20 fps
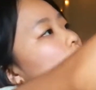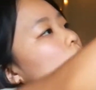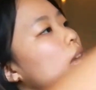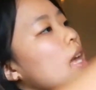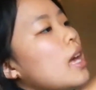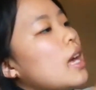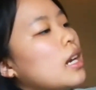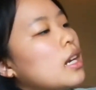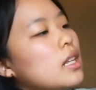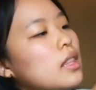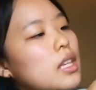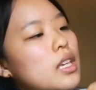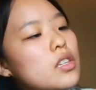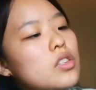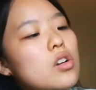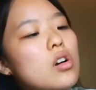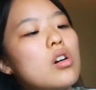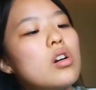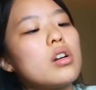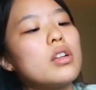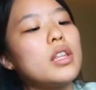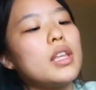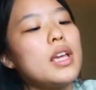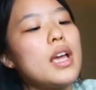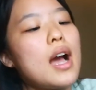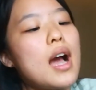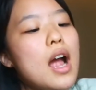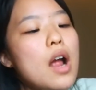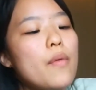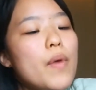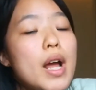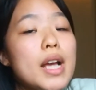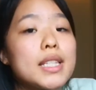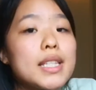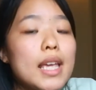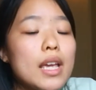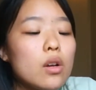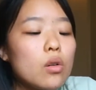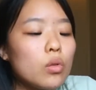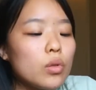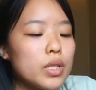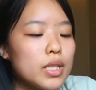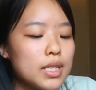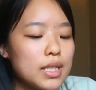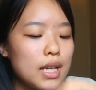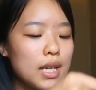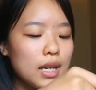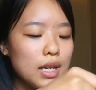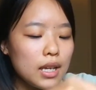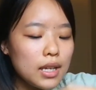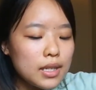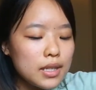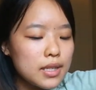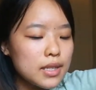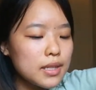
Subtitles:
And these are the high-rise ankle skinnies.